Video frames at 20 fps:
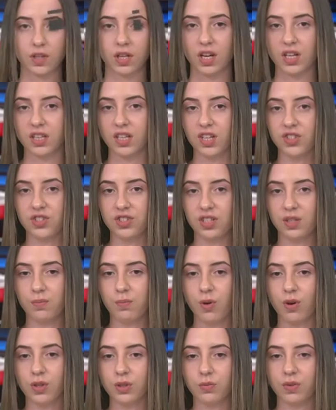A natural
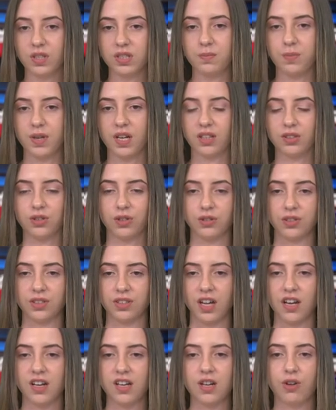pond was built on
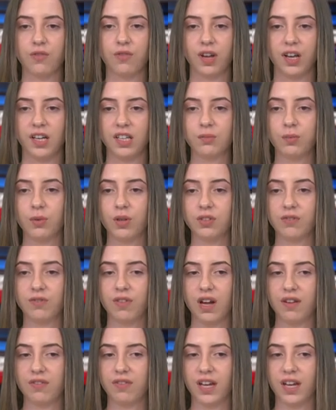an area of 8.5